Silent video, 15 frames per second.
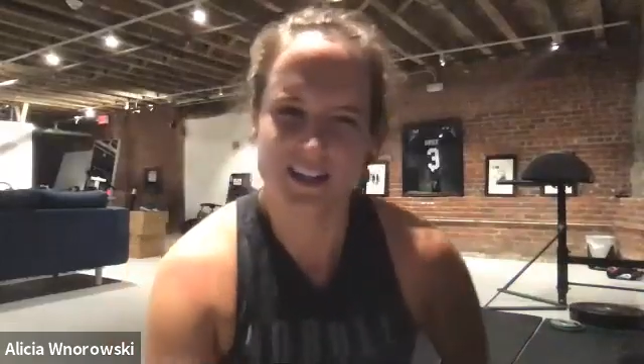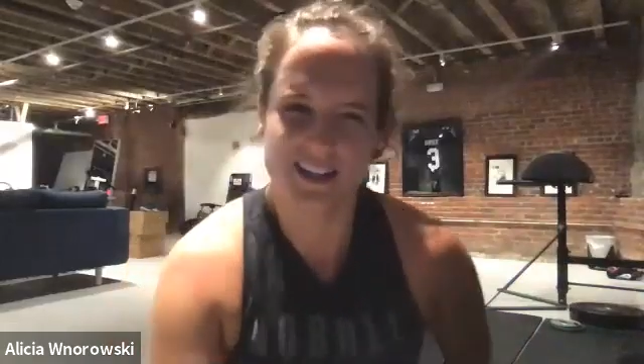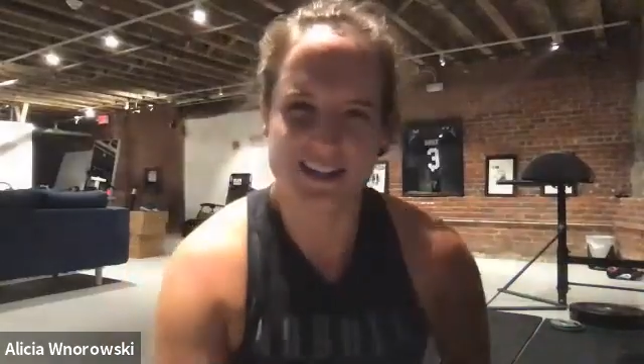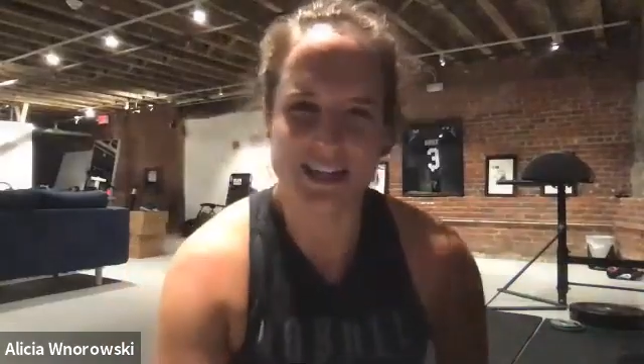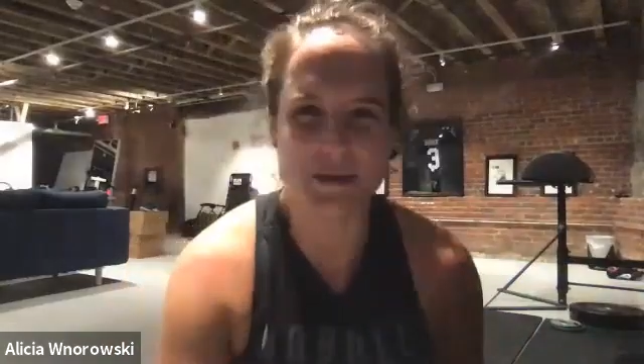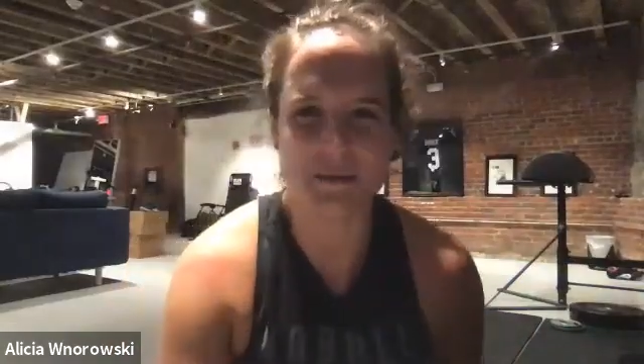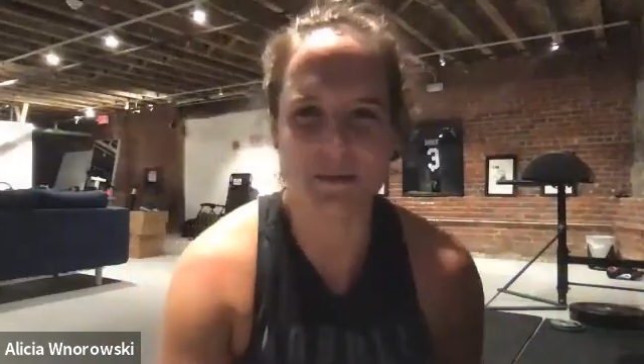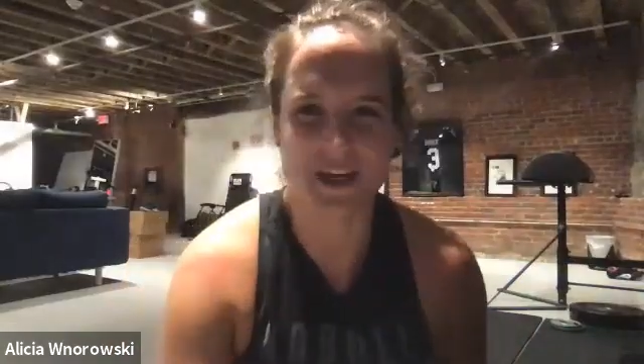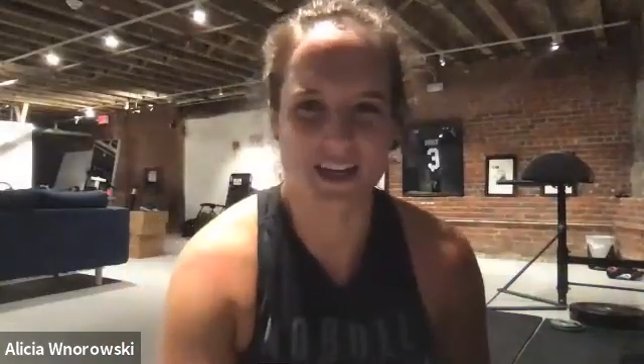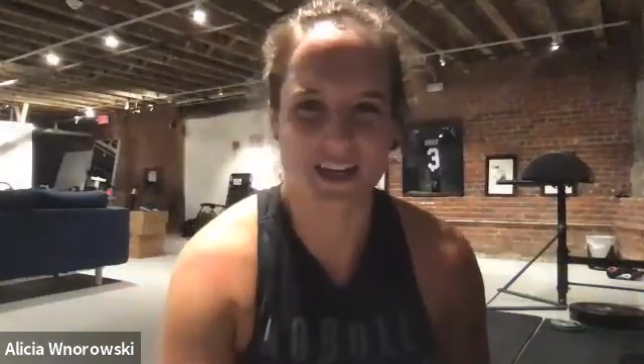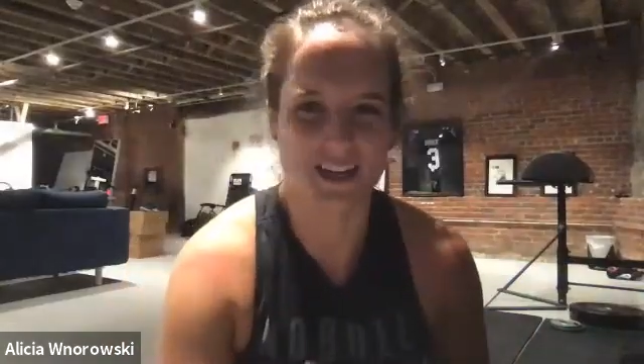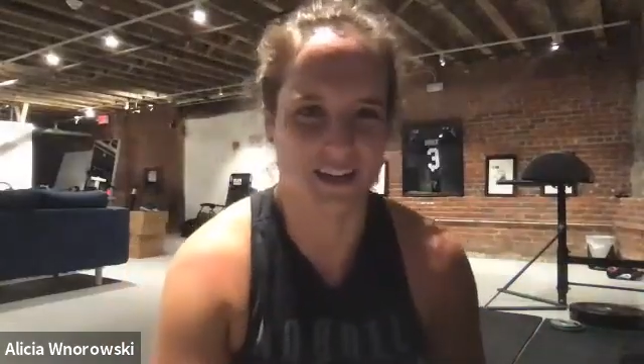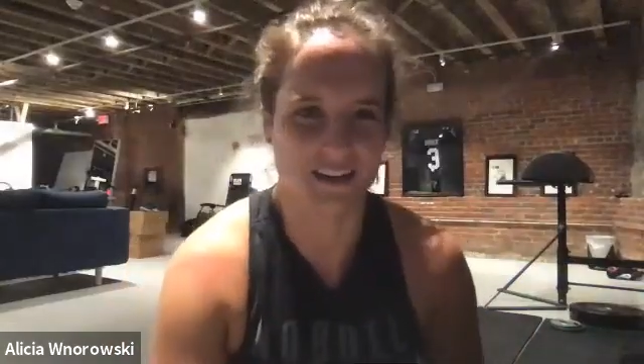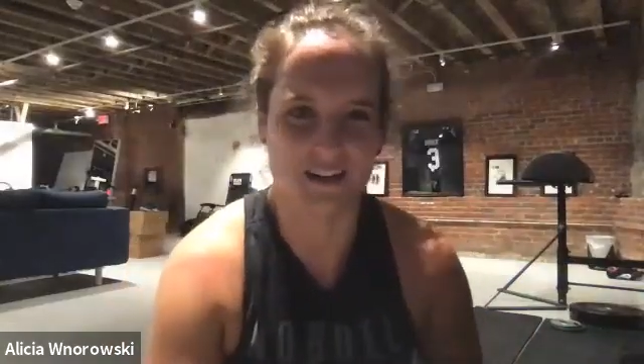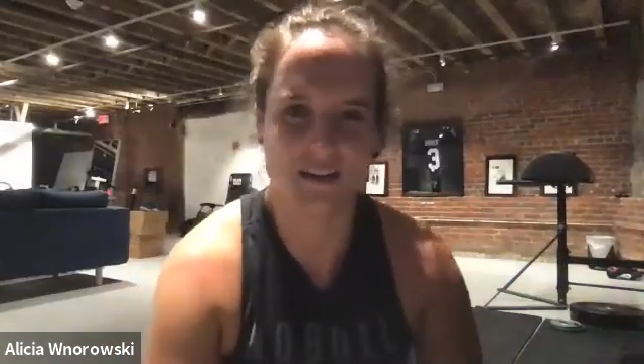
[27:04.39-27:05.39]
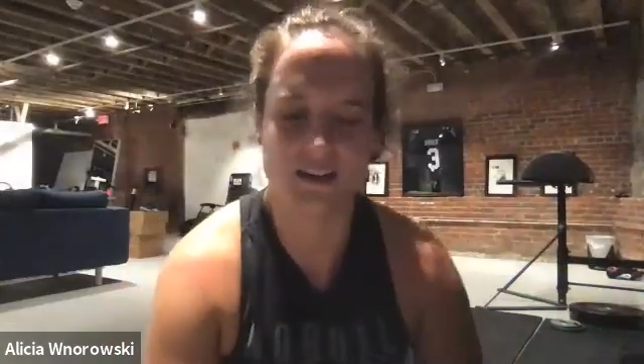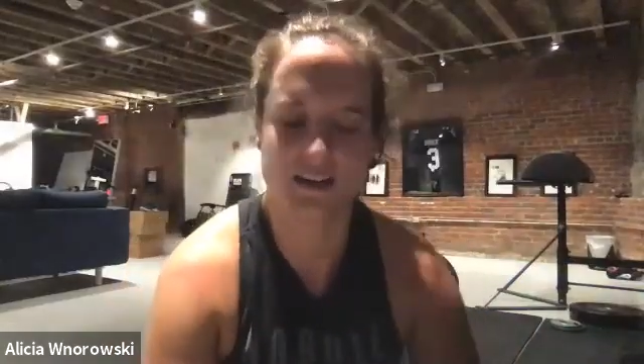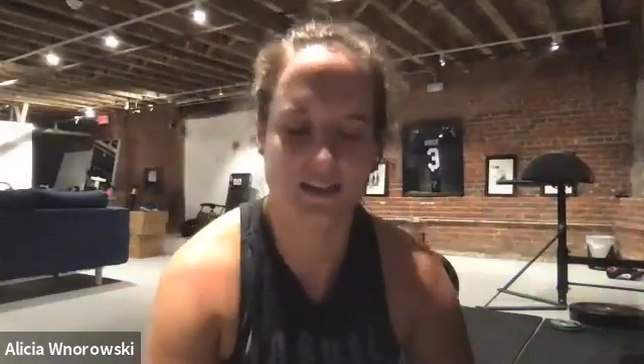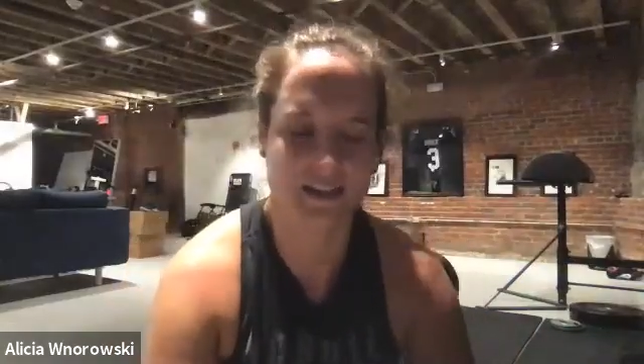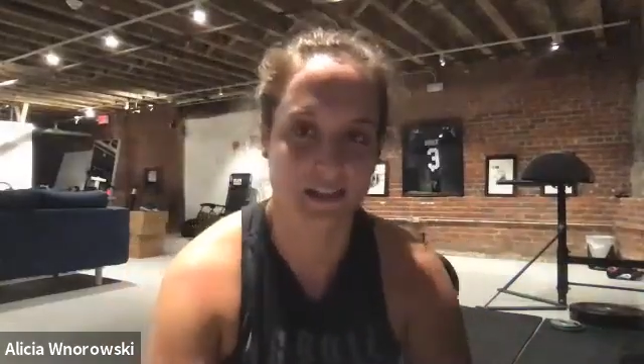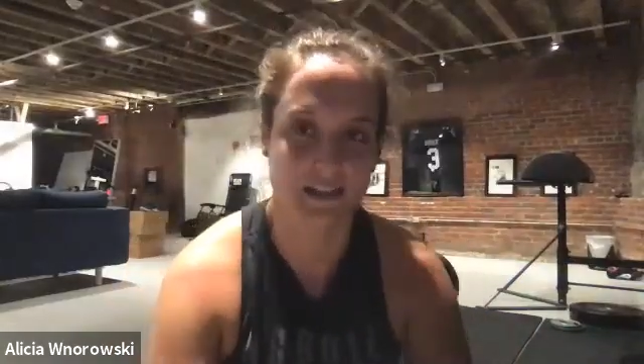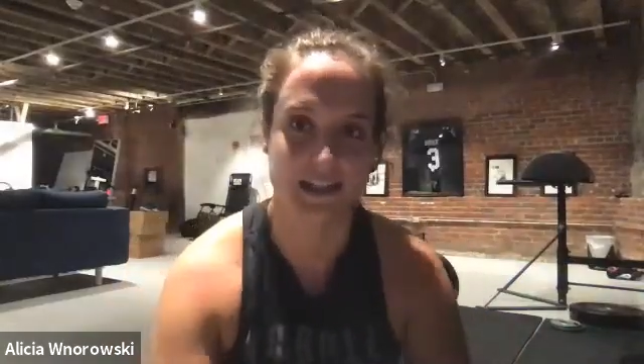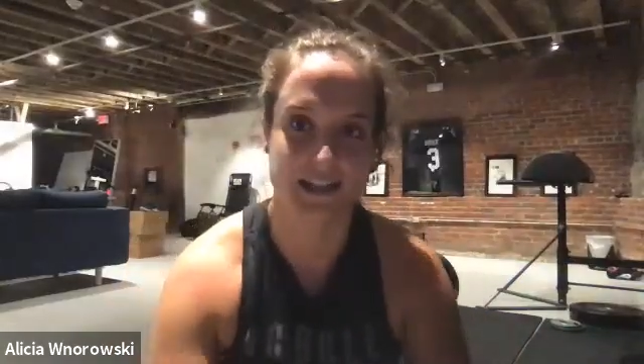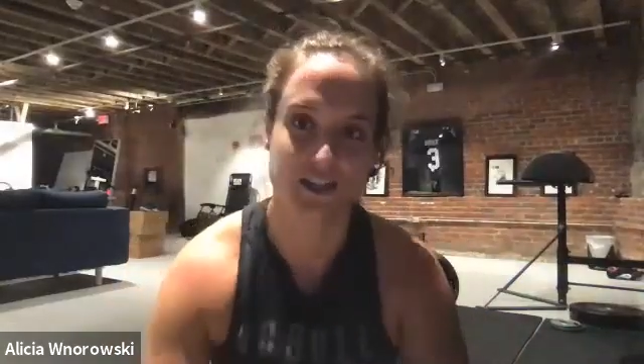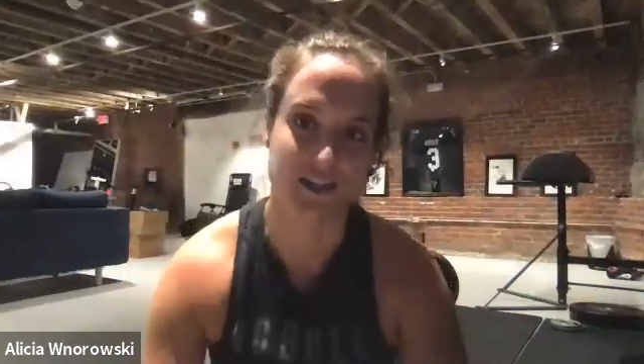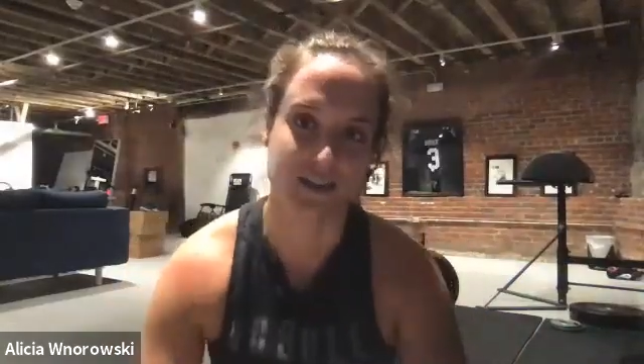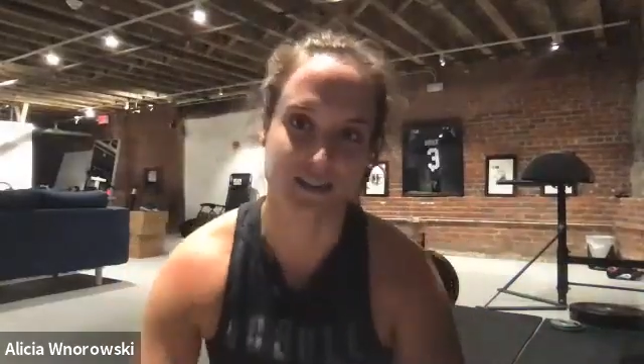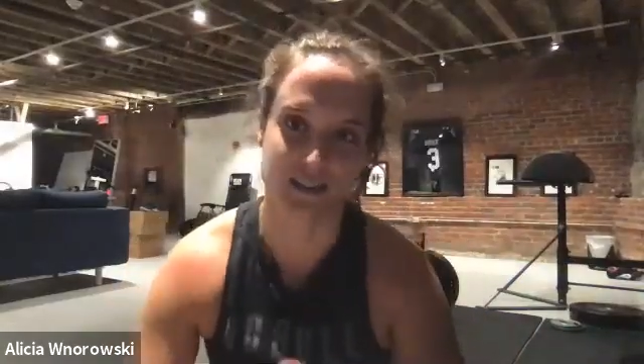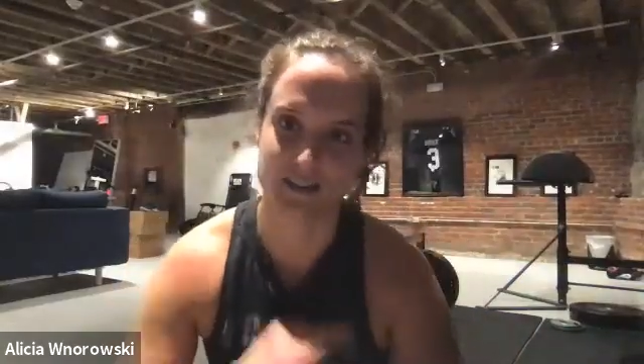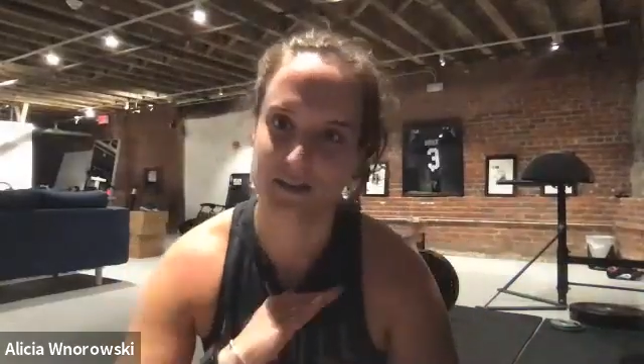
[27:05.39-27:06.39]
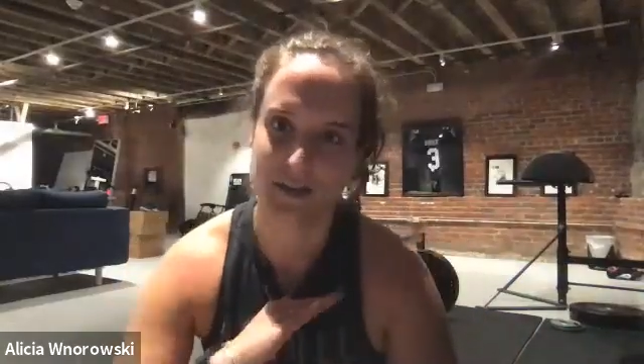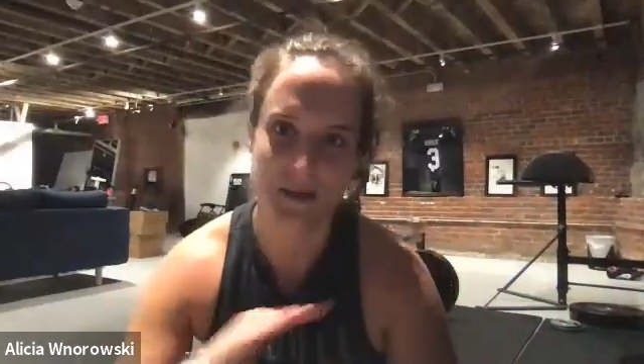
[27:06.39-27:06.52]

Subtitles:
timid and to like just a.